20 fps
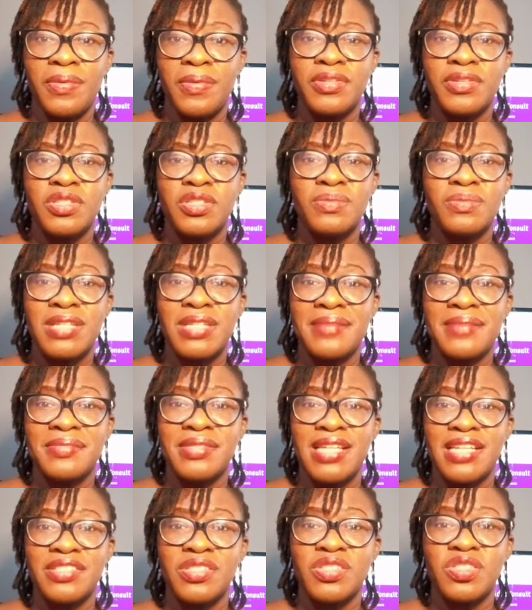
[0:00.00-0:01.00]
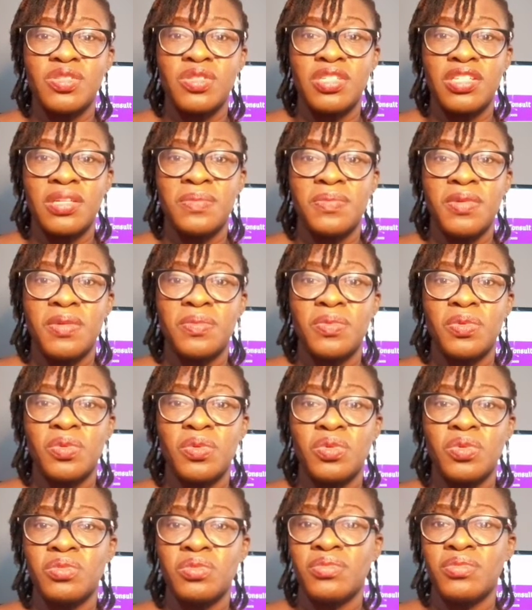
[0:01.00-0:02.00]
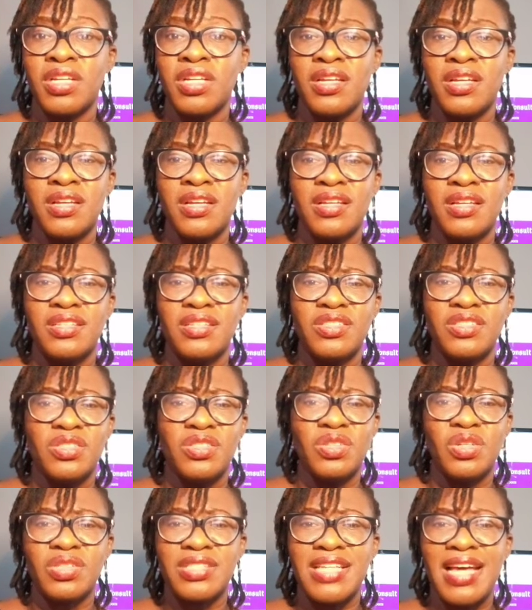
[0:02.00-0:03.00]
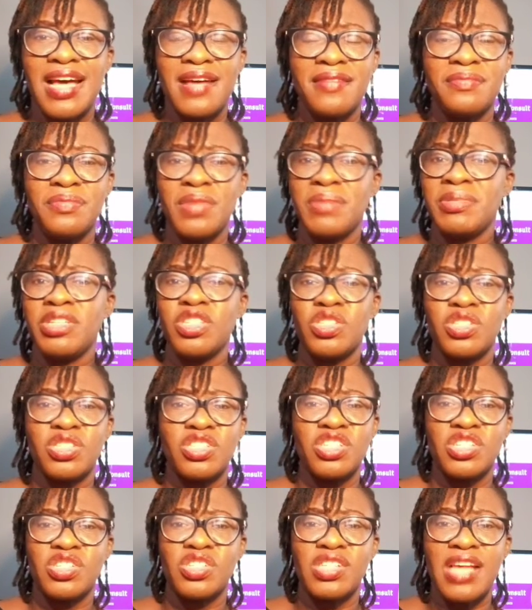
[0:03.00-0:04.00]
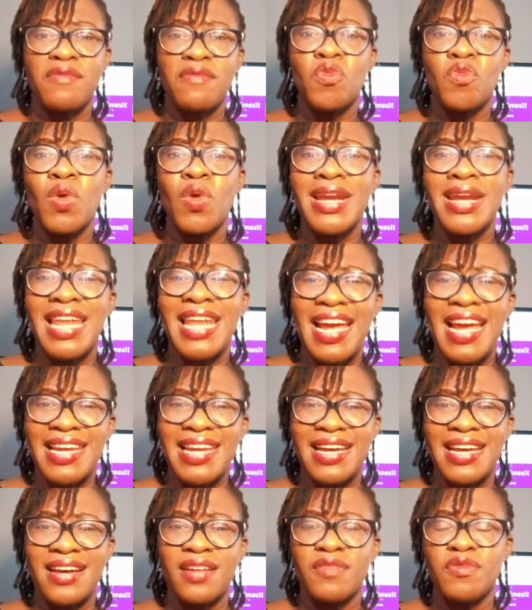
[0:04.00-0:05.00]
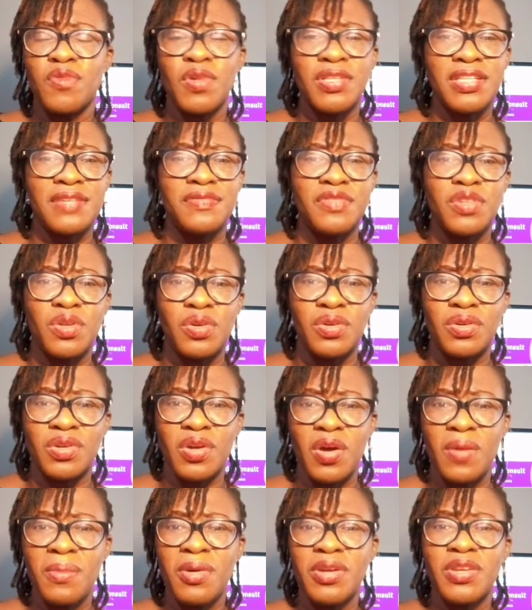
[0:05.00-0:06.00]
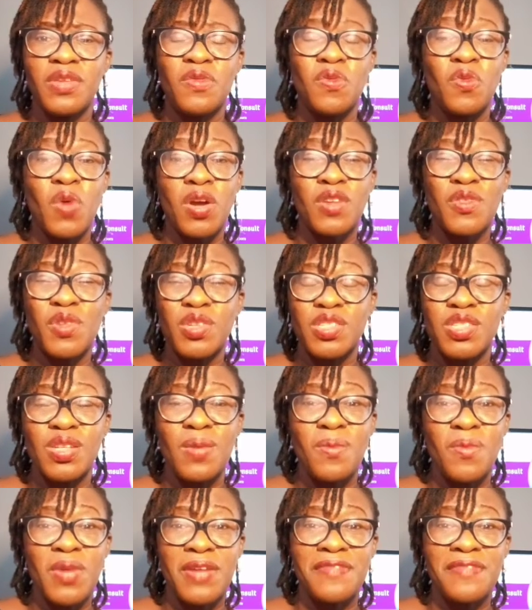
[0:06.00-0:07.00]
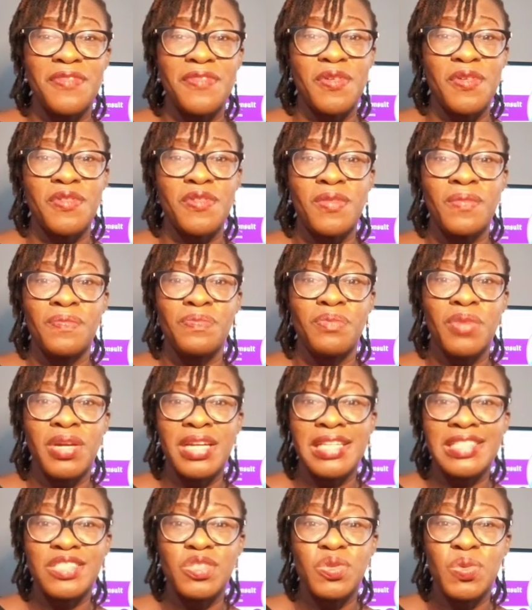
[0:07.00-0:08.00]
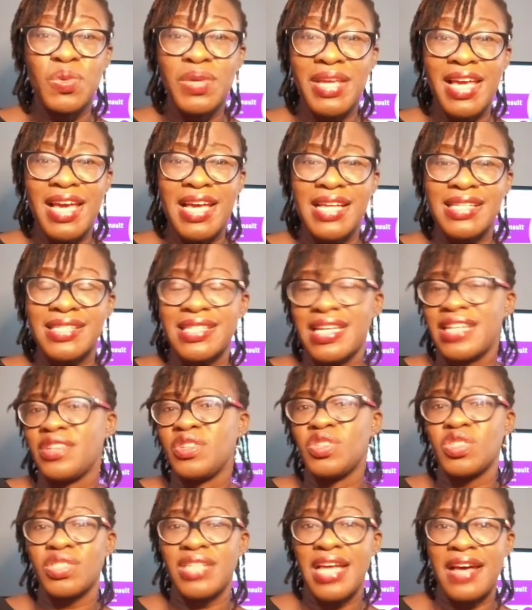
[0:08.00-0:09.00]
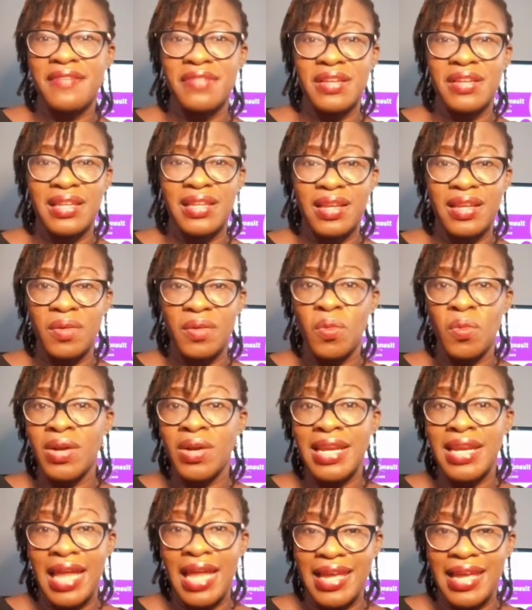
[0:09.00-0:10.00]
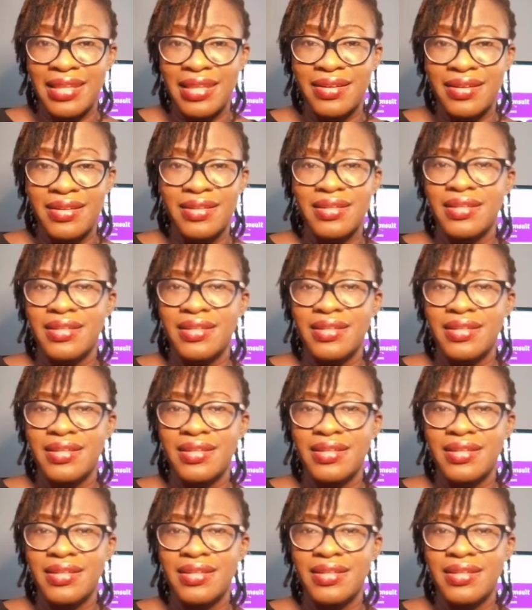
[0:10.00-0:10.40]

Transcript: Sometimes I just see people they just have one liner of what they've done. Come on, you work for somewhere for more than 2 years and just have a one liner?